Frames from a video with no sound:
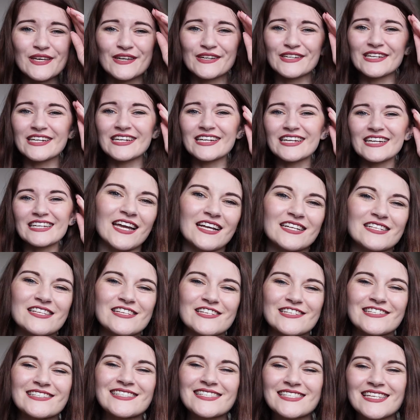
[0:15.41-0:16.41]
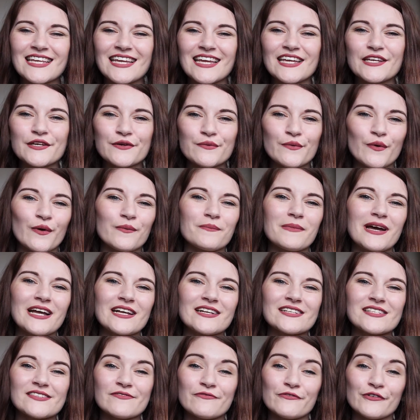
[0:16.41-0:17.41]
on it and just seeing what
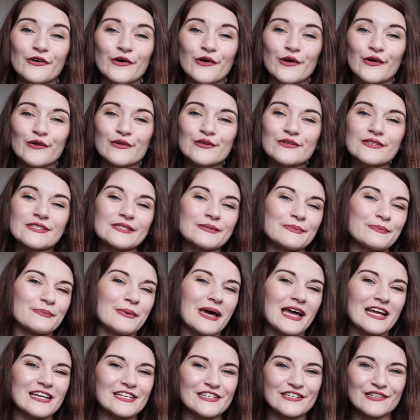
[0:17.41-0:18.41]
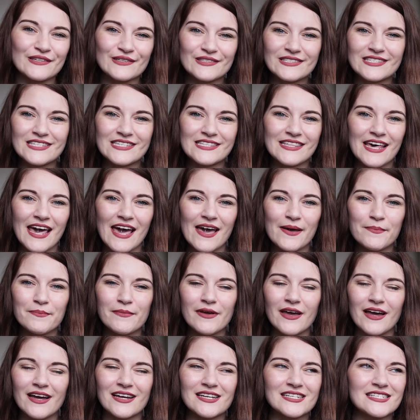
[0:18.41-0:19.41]
makes fall special to
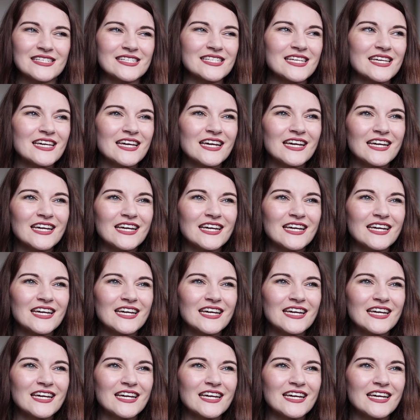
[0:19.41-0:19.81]
them and